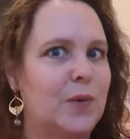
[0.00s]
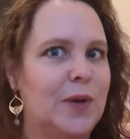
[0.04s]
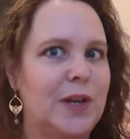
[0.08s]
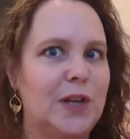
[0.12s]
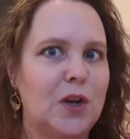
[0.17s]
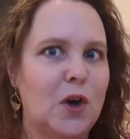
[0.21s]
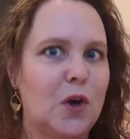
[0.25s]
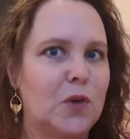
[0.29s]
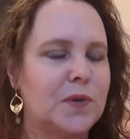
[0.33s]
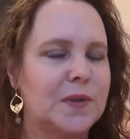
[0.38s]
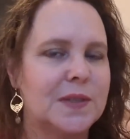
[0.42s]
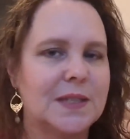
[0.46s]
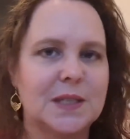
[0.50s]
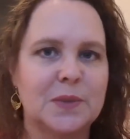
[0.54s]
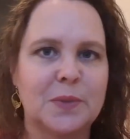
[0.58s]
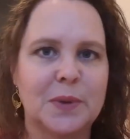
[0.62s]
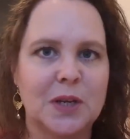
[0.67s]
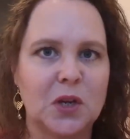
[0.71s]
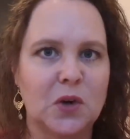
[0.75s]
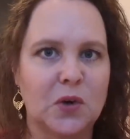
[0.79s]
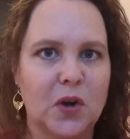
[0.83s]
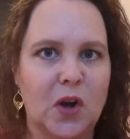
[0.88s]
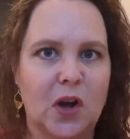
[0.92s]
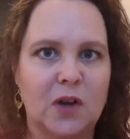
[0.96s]
We know this has
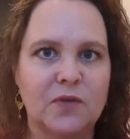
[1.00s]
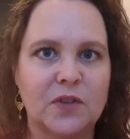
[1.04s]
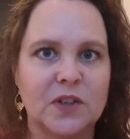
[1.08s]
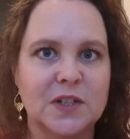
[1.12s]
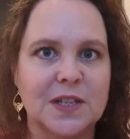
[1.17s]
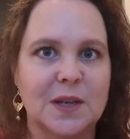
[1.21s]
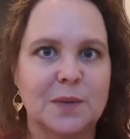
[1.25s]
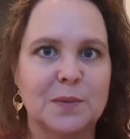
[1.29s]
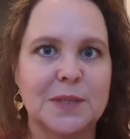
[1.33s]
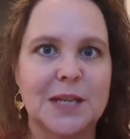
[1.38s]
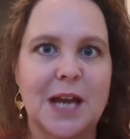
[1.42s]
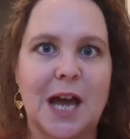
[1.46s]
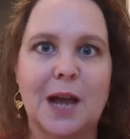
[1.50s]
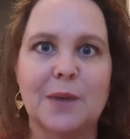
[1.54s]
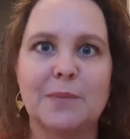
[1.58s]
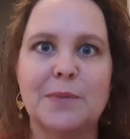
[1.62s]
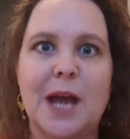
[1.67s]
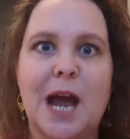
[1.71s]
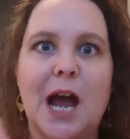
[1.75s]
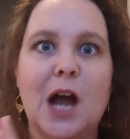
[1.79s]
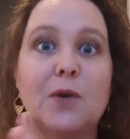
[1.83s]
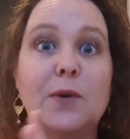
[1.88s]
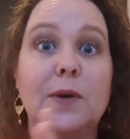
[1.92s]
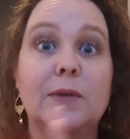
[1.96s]
been going on for some time
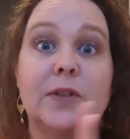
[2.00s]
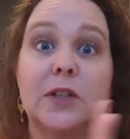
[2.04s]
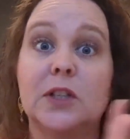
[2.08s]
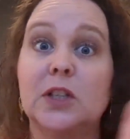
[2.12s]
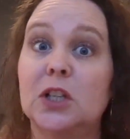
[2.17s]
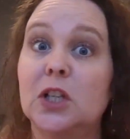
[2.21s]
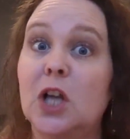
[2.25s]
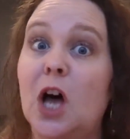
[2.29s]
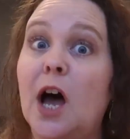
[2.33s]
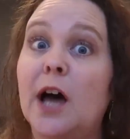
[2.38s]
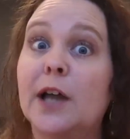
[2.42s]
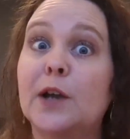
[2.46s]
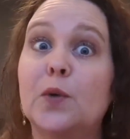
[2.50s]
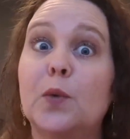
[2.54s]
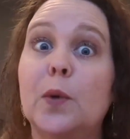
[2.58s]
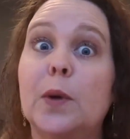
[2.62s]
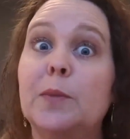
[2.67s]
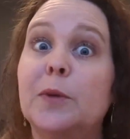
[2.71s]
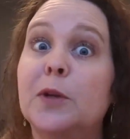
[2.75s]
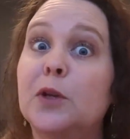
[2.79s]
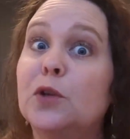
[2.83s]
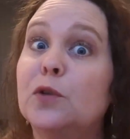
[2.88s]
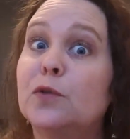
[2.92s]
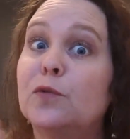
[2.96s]
now. We have a lot of
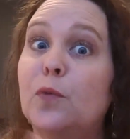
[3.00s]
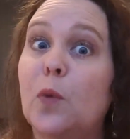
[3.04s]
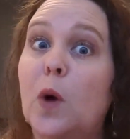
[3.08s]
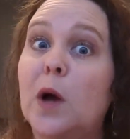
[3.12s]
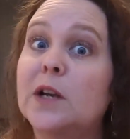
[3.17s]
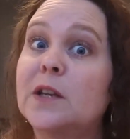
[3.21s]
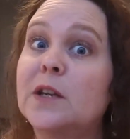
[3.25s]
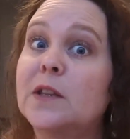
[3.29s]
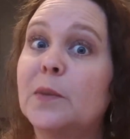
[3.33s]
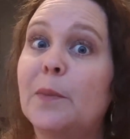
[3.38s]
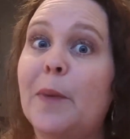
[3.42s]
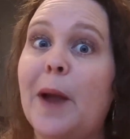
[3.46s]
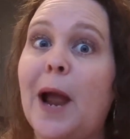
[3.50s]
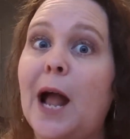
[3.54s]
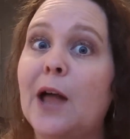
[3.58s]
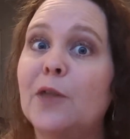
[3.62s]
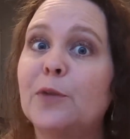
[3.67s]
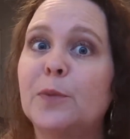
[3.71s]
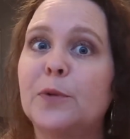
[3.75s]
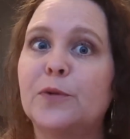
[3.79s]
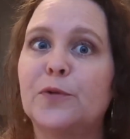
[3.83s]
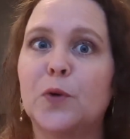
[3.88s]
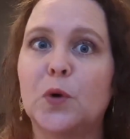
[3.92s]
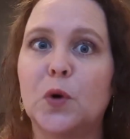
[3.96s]
women who've walked the
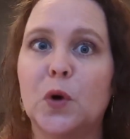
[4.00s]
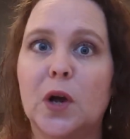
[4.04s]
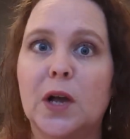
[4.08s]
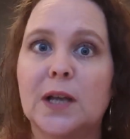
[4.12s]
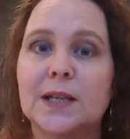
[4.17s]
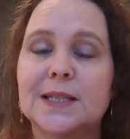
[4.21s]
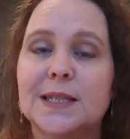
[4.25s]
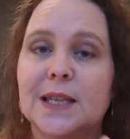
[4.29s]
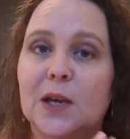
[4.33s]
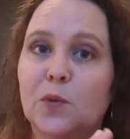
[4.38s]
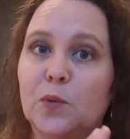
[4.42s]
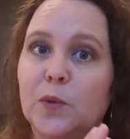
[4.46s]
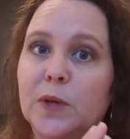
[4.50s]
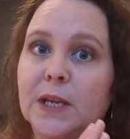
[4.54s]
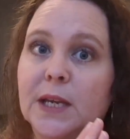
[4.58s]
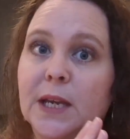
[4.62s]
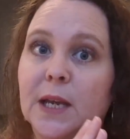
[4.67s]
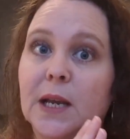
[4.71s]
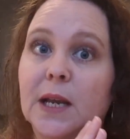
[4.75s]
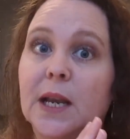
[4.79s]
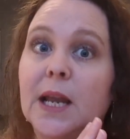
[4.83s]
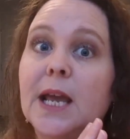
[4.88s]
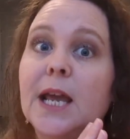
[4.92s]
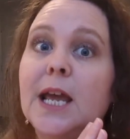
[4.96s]
path before us that we
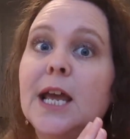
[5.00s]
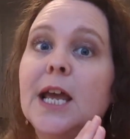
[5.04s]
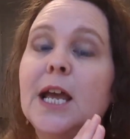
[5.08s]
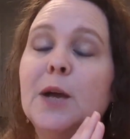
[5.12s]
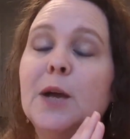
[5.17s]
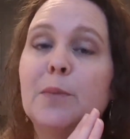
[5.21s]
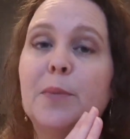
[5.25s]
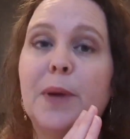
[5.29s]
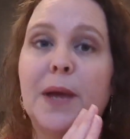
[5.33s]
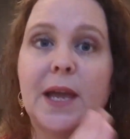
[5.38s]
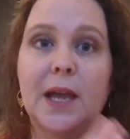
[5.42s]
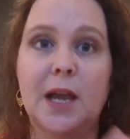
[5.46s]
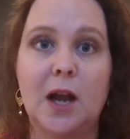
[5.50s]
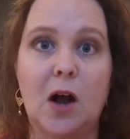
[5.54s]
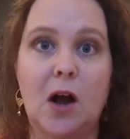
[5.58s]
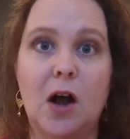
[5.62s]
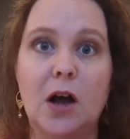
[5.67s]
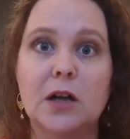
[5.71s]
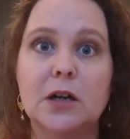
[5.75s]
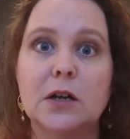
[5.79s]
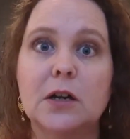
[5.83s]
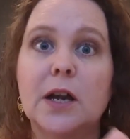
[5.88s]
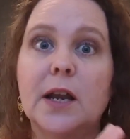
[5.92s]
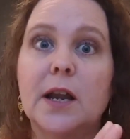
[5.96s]
can pay
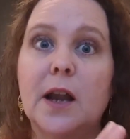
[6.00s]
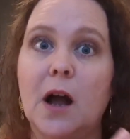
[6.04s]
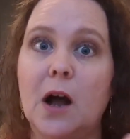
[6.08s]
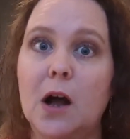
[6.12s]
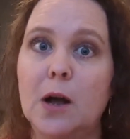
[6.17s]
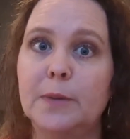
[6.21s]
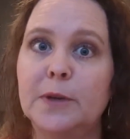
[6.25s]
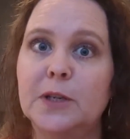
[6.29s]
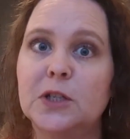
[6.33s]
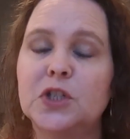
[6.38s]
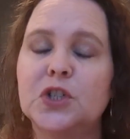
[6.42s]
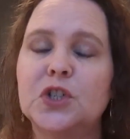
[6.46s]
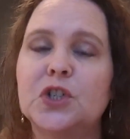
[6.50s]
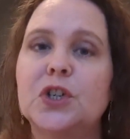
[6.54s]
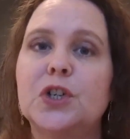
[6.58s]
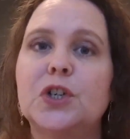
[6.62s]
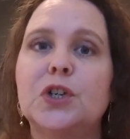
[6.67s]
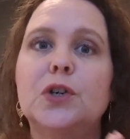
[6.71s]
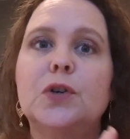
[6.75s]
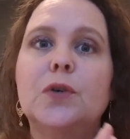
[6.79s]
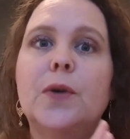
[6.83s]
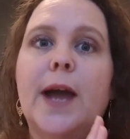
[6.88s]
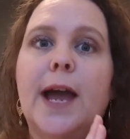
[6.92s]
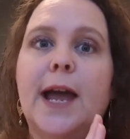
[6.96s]
honor and homage
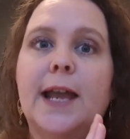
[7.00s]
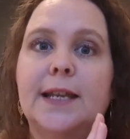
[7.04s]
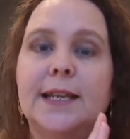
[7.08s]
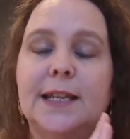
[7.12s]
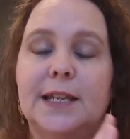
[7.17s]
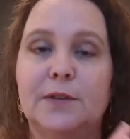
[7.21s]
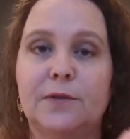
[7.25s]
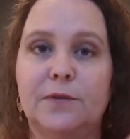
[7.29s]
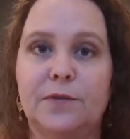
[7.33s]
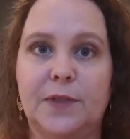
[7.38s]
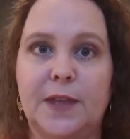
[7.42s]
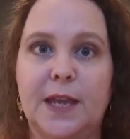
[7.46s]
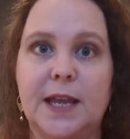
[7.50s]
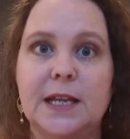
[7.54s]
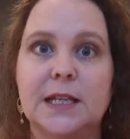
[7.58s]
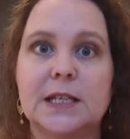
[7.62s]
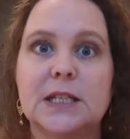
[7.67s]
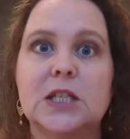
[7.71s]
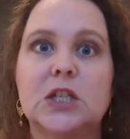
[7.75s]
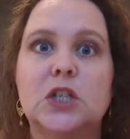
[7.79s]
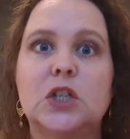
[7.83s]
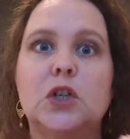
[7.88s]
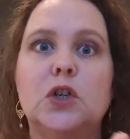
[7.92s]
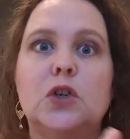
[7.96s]
to and give
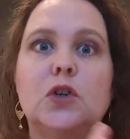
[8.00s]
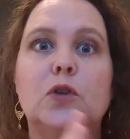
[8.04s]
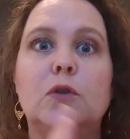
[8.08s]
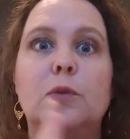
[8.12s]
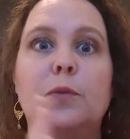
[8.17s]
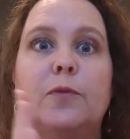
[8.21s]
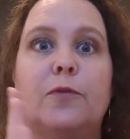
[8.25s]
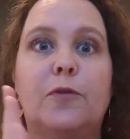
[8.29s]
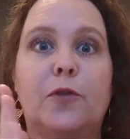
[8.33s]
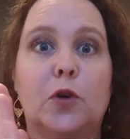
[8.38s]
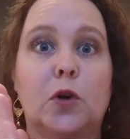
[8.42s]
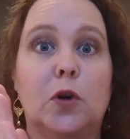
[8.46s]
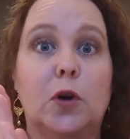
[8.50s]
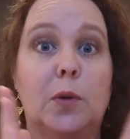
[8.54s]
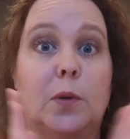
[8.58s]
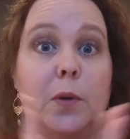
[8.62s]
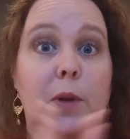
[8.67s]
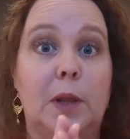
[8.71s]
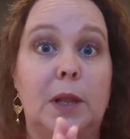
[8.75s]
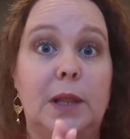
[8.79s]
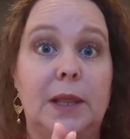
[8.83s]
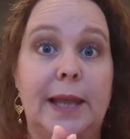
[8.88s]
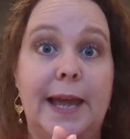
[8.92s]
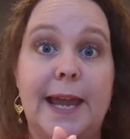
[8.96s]
thanks to for
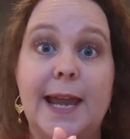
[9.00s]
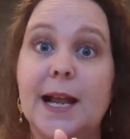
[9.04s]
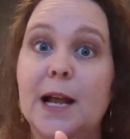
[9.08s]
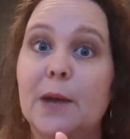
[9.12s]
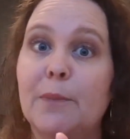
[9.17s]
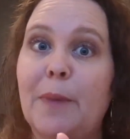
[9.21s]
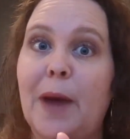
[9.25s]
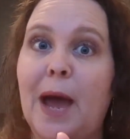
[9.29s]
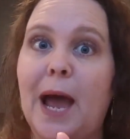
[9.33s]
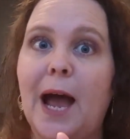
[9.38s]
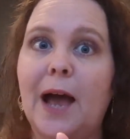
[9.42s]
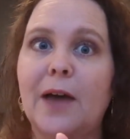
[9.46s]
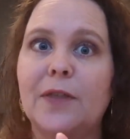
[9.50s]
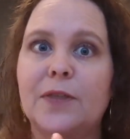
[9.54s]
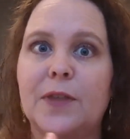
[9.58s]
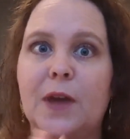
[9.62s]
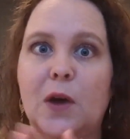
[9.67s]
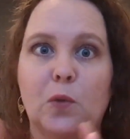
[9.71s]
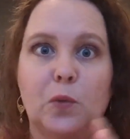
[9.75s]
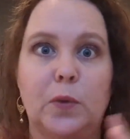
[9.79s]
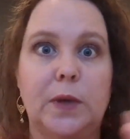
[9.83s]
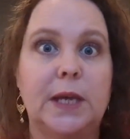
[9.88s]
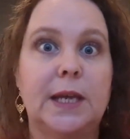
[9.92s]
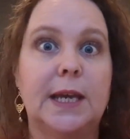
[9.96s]
laying a path
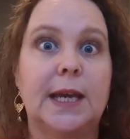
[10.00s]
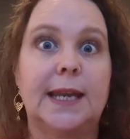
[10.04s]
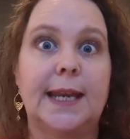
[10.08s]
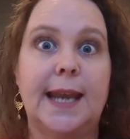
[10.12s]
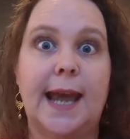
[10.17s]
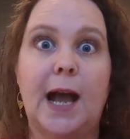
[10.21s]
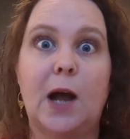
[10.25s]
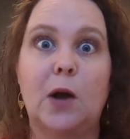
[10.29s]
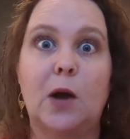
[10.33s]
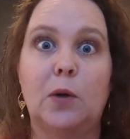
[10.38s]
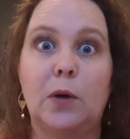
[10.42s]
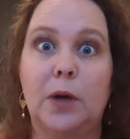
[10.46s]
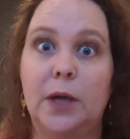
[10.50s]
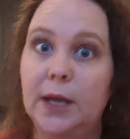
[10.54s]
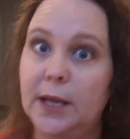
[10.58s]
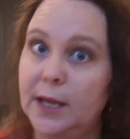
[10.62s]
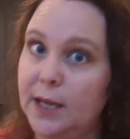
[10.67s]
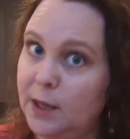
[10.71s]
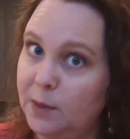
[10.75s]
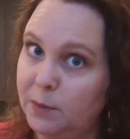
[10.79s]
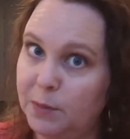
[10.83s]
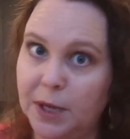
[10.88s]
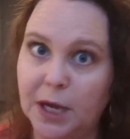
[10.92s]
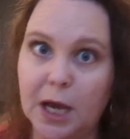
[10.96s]
that we can now
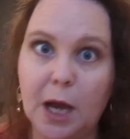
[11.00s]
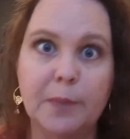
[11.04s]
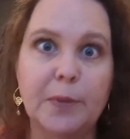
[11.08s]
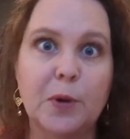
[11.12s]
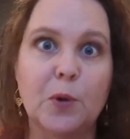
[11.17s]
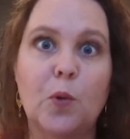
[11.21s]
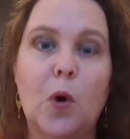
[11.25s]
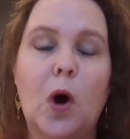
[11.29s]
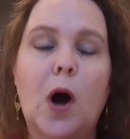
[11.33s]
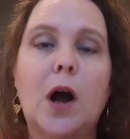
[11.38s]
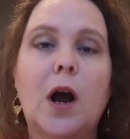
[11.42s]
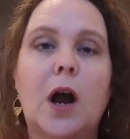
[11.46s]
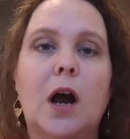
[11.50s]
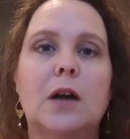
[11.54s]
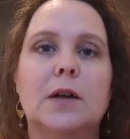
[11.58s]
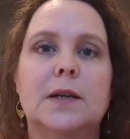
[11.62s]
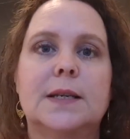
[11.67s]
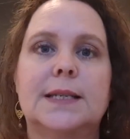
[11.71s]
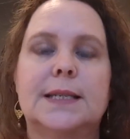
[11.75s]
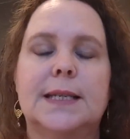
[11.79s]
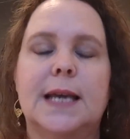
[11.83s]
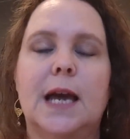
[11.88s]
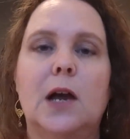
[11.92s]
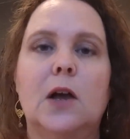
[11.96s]
pick up and walk
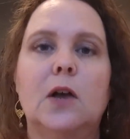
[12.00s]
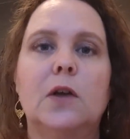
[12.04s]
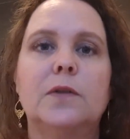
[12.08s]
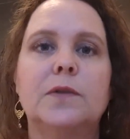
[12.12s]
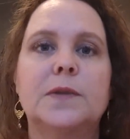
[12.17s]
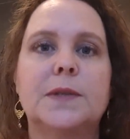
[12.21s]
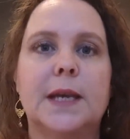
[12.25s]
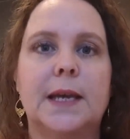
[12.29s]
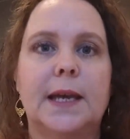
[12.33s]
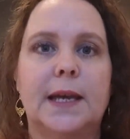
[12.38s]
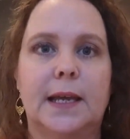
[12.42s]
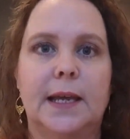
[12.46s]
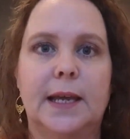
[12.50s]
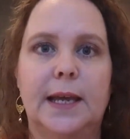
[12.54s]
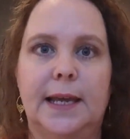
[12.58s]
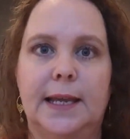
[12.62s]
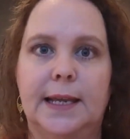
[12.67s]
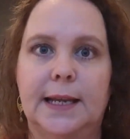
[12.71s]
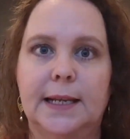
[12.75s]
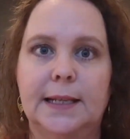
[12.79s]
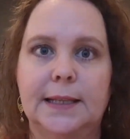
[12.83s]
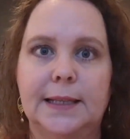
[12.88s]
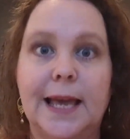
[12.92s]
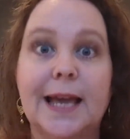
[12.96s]
ourselves
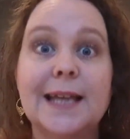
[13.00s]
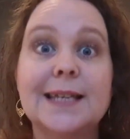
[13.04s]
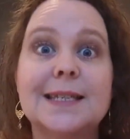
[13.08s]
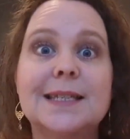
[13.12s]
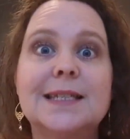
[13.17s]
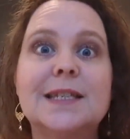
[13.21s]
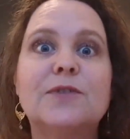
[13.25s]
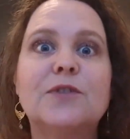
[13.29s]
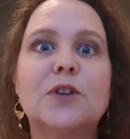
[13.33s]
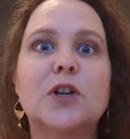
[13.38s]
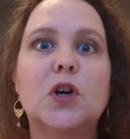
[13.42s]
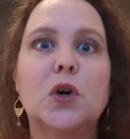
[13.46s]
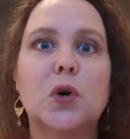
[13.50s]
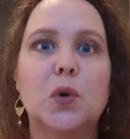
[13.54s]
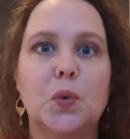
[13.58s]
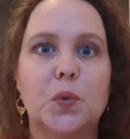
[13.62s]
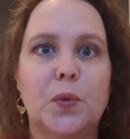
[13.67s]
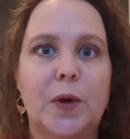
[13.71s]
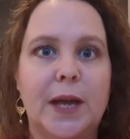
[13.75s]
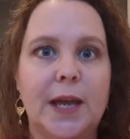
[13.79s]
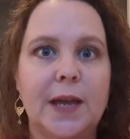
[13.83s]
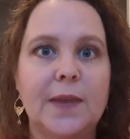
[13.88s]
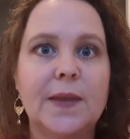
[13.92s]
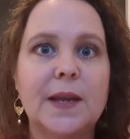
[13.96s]
in a less difficult
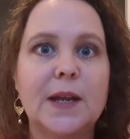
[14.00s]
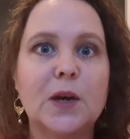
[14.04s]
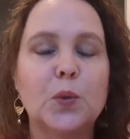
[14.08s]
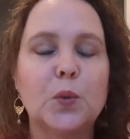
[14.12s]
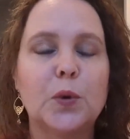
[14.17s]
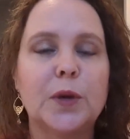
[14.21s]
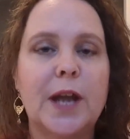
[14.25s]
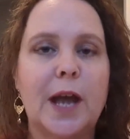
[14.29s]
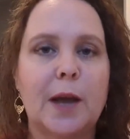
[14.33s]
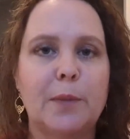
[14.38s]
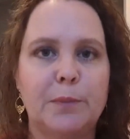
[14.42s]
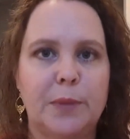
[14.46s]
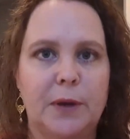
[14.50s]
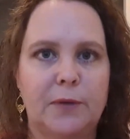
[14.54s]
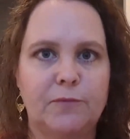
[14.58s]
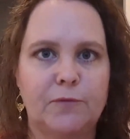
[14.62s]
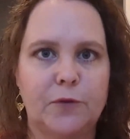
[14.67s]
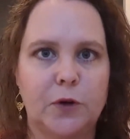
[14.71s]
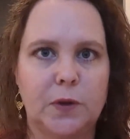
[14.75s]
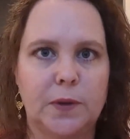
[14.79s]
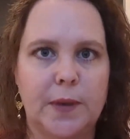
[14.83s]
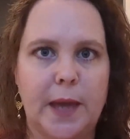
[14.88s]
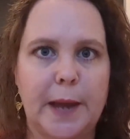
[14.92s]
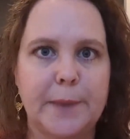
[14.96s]
way than it would have been
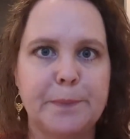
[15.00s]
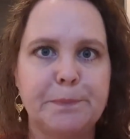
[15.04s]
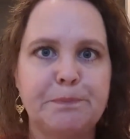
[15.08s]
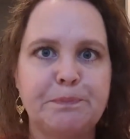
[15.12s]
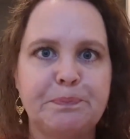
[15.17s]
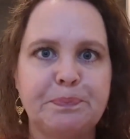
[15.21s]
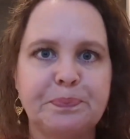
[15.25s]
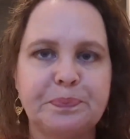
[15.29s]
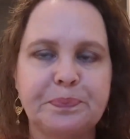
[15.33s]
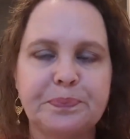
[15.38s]
for them.